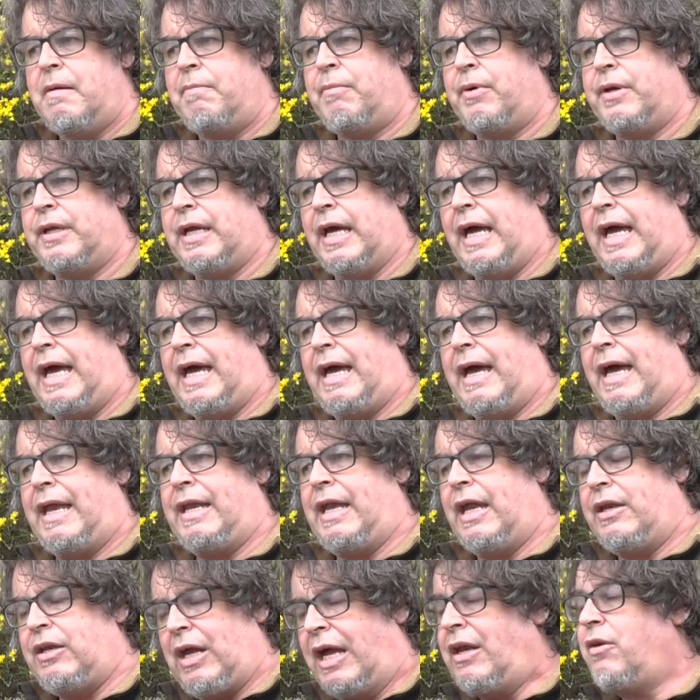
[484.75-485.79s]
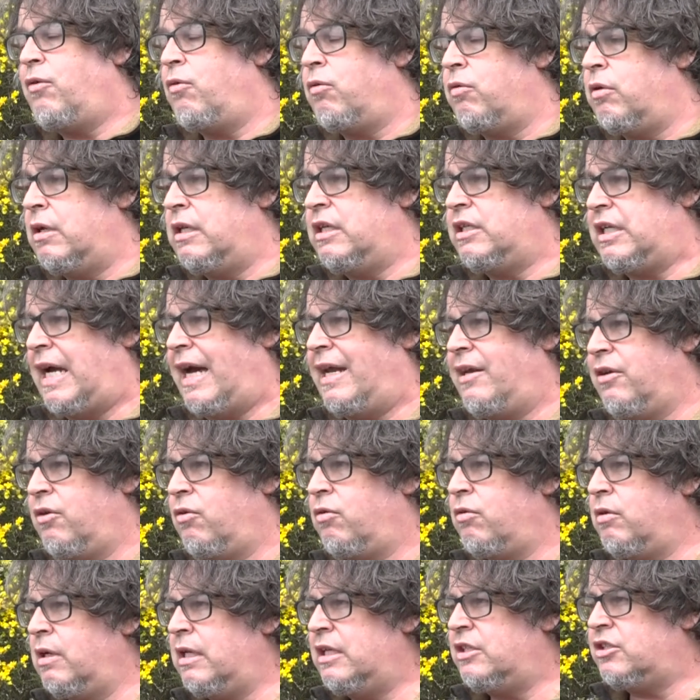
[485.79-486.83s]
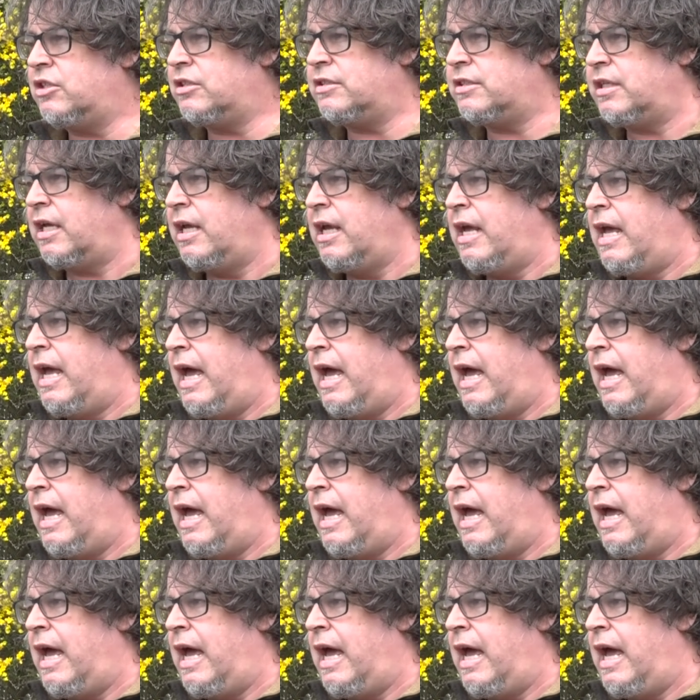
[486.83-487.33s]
but and no religions.